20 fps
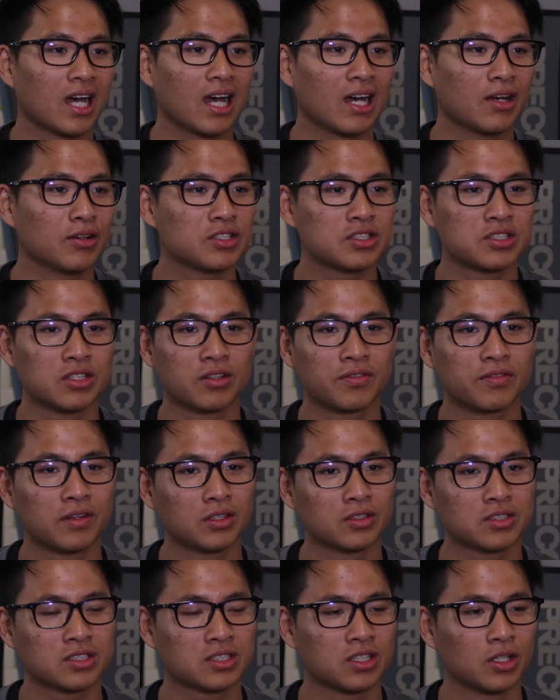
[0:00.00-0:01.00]
I still
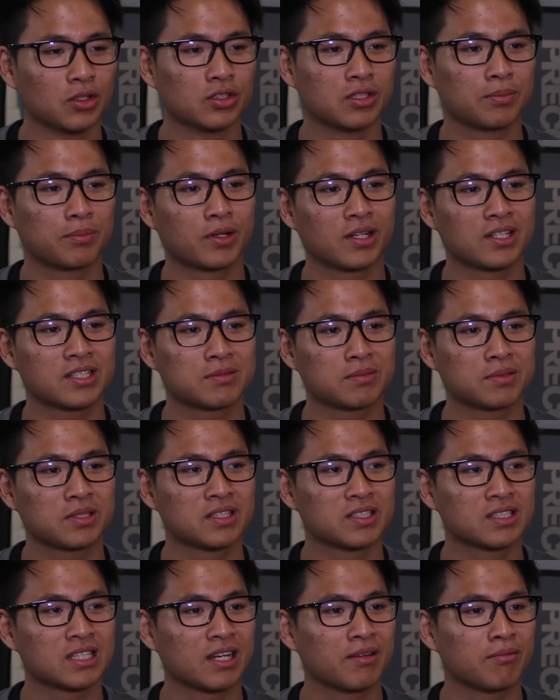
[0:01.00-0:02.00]
felt so depressed
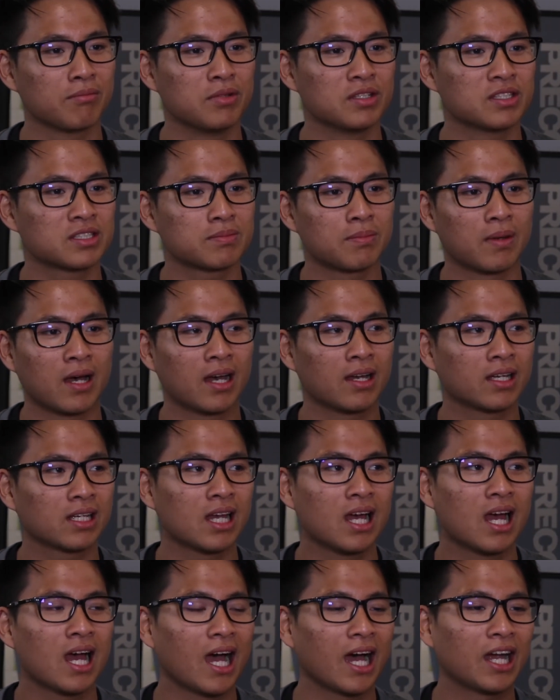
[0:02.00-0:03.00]
because
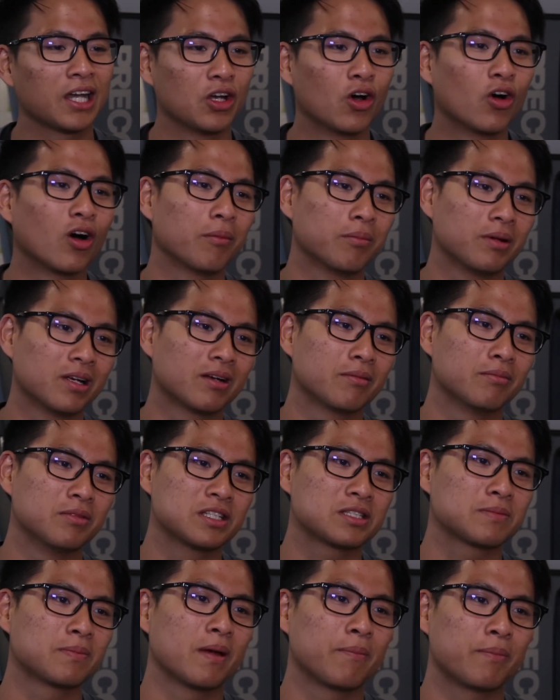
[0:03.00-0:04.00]
I know I'm gonna
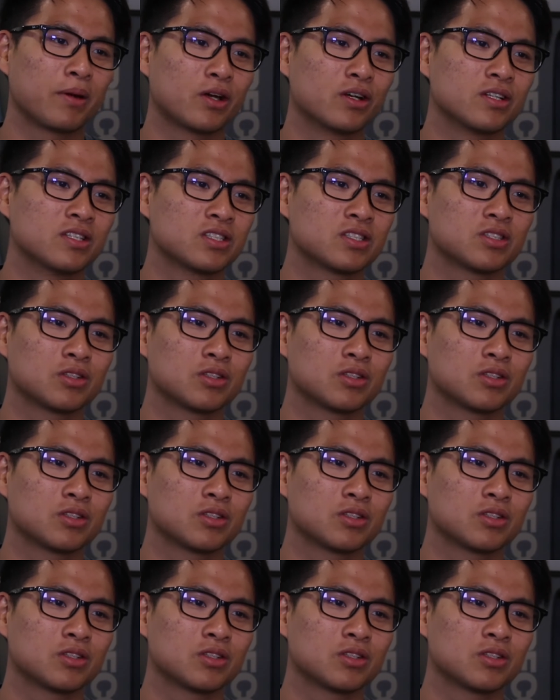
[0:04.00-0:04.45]
miss my parents